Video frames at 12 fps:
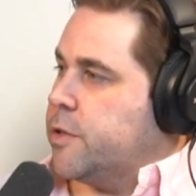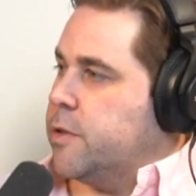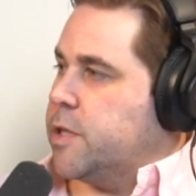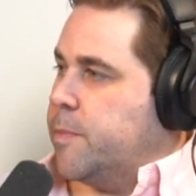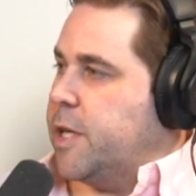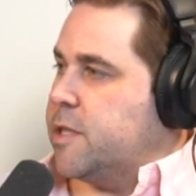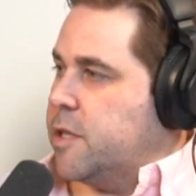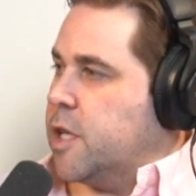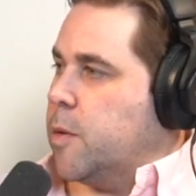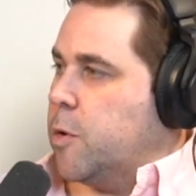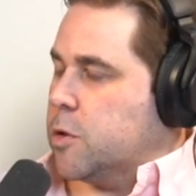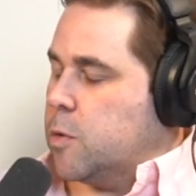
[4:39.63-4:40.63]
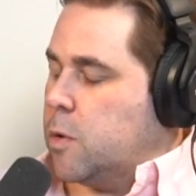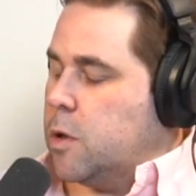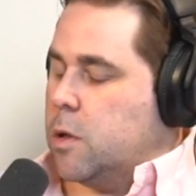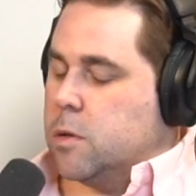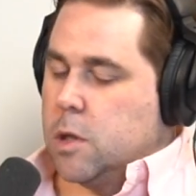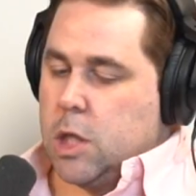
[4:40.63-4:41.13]
somebody that's in the commercial
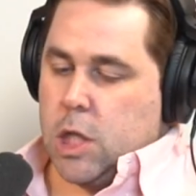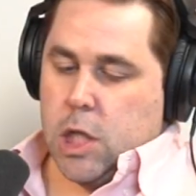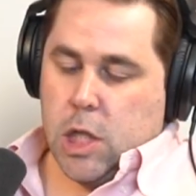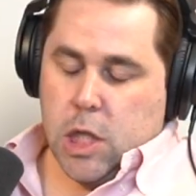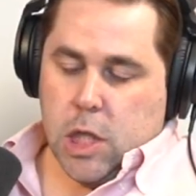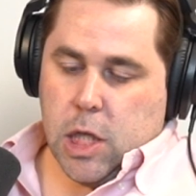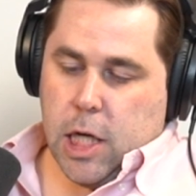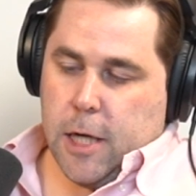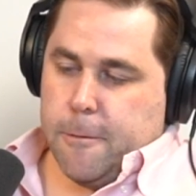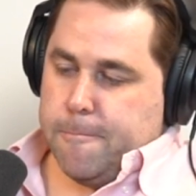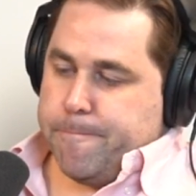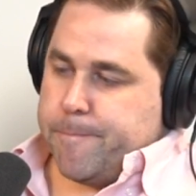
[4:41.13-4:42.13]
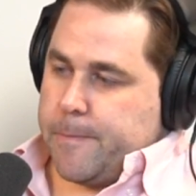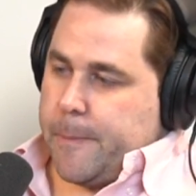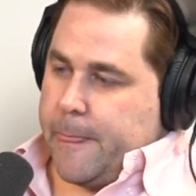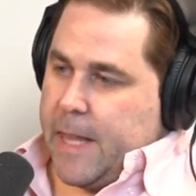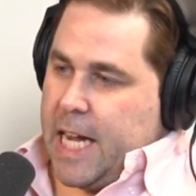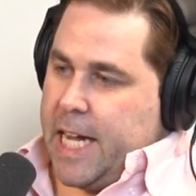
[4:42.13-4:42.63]
world.
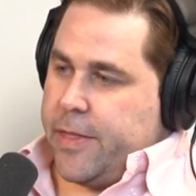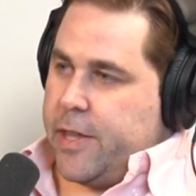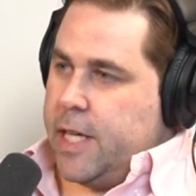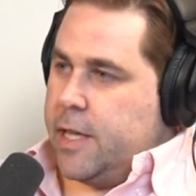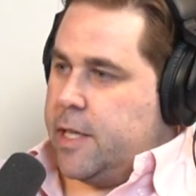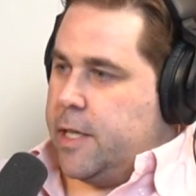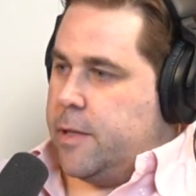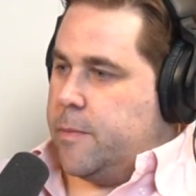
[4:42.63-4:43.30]
I think that